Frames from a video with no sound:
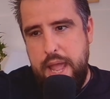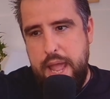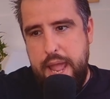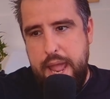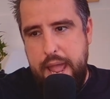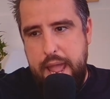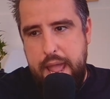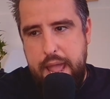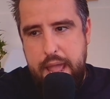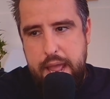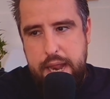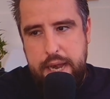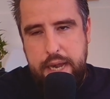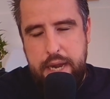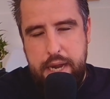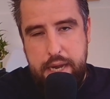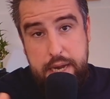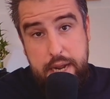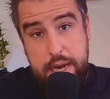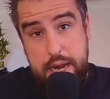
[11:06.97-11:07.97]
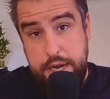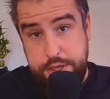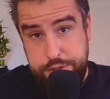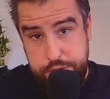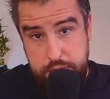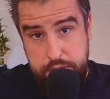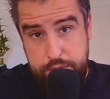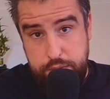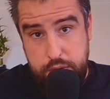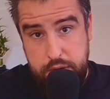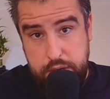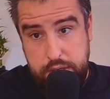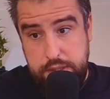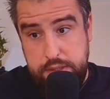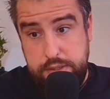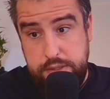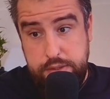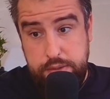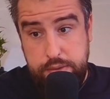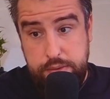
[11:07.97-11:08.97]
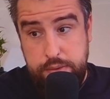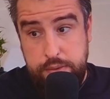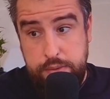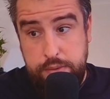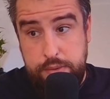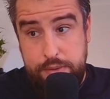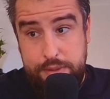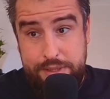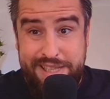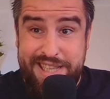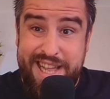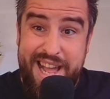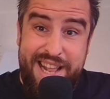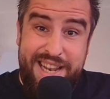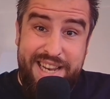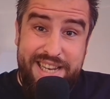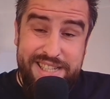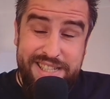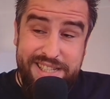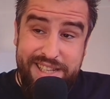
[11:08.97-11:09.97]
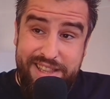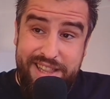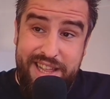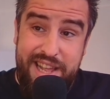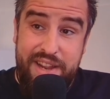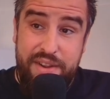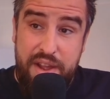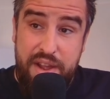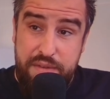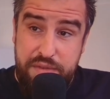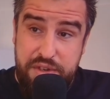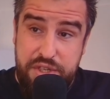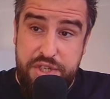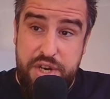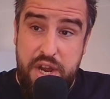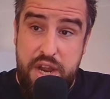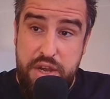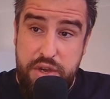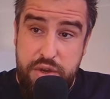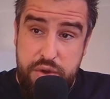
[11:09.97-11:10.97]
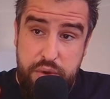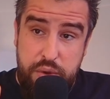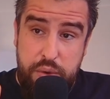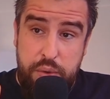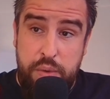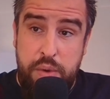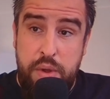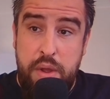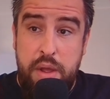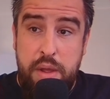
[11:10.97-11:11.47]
And that actually worked. So that is the thing I wish I knew